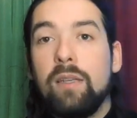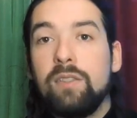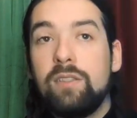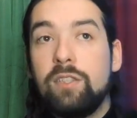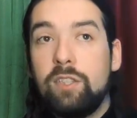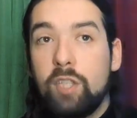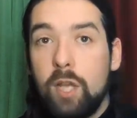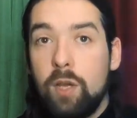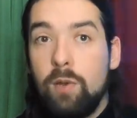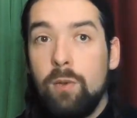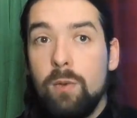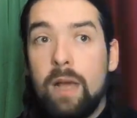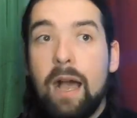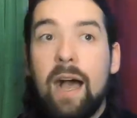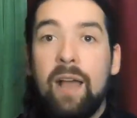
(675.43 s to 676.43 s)

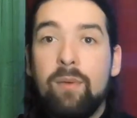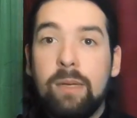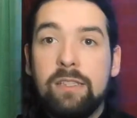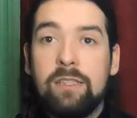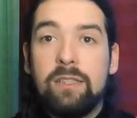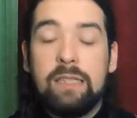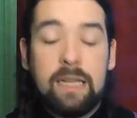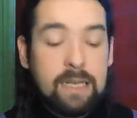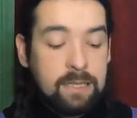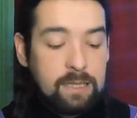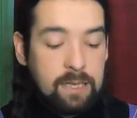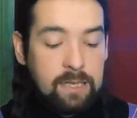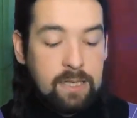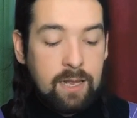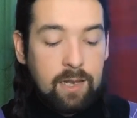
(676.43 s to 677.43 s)
So I went
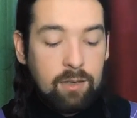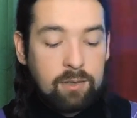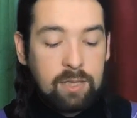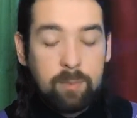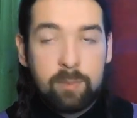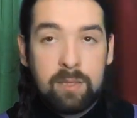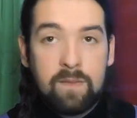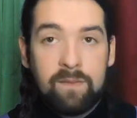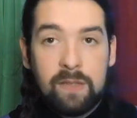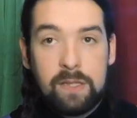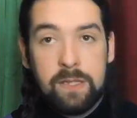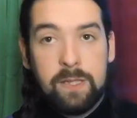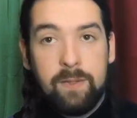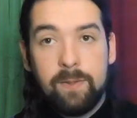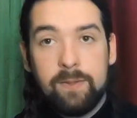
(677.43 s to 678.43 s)
online and I looked up some
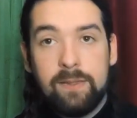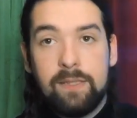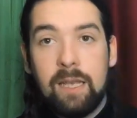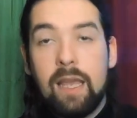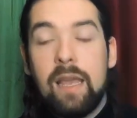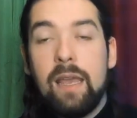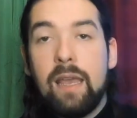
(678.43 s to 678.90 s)
videos,